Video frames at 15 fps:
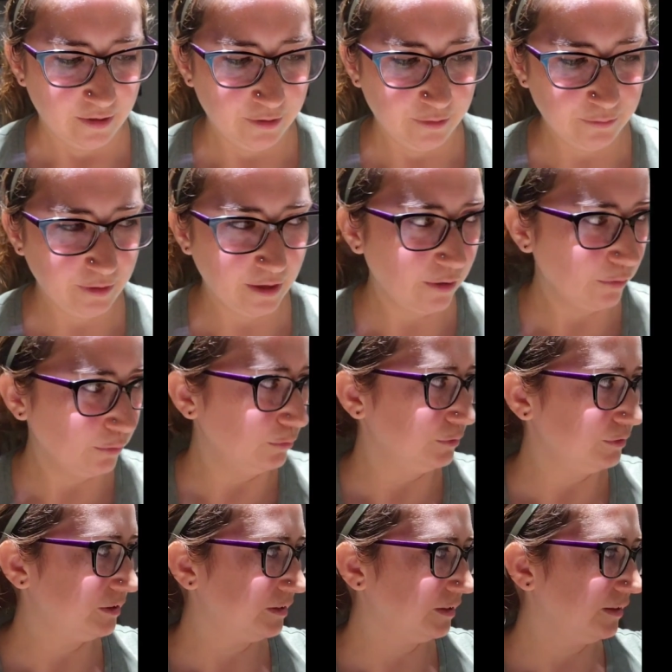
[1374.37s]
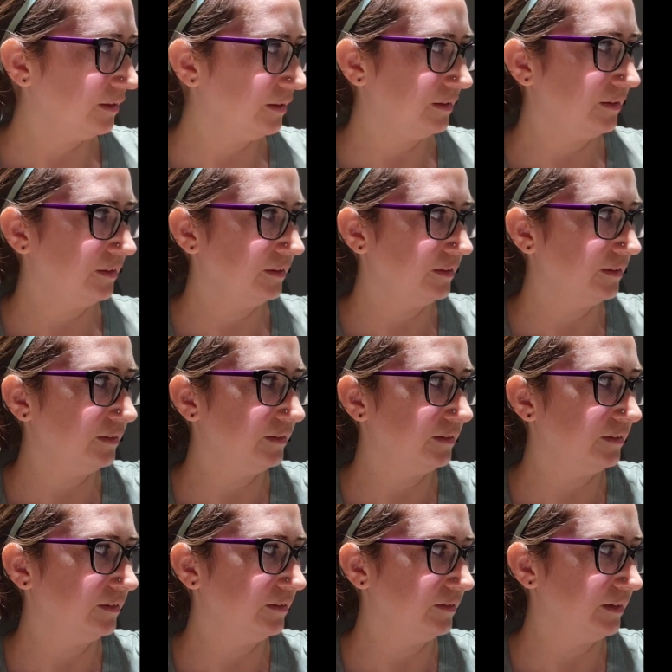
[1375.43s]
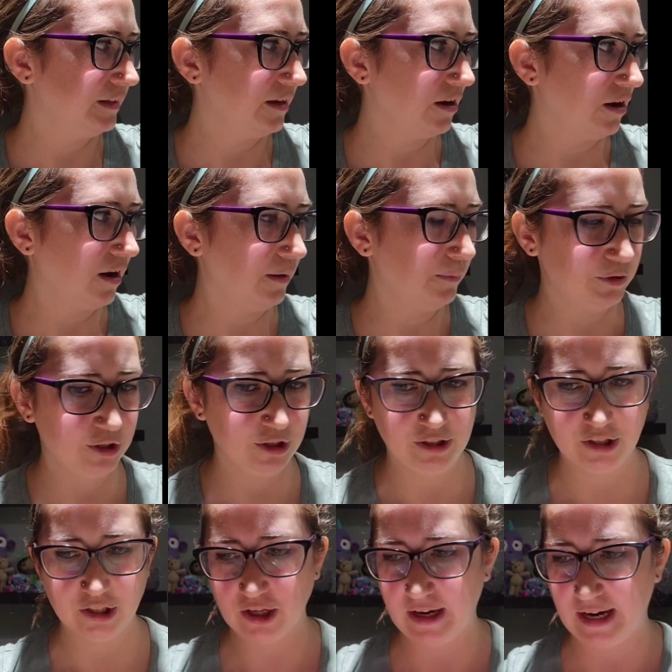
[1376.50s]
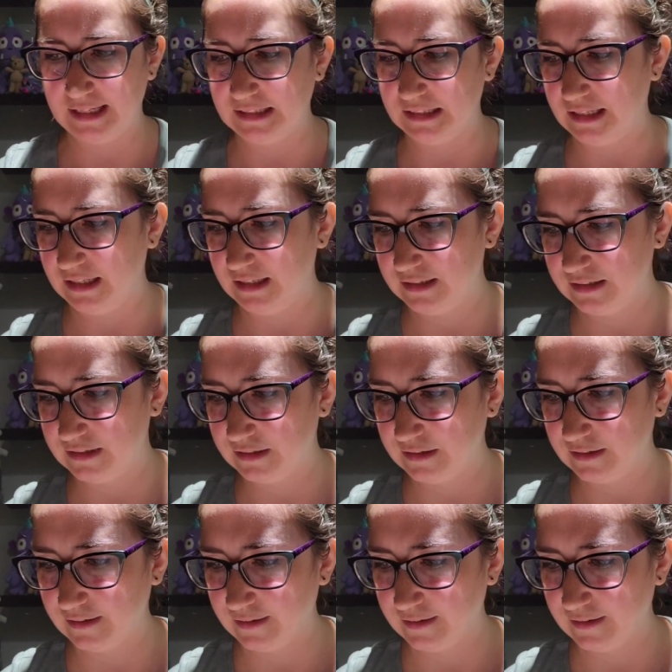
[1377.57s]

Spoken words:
Who knows? The options are endless.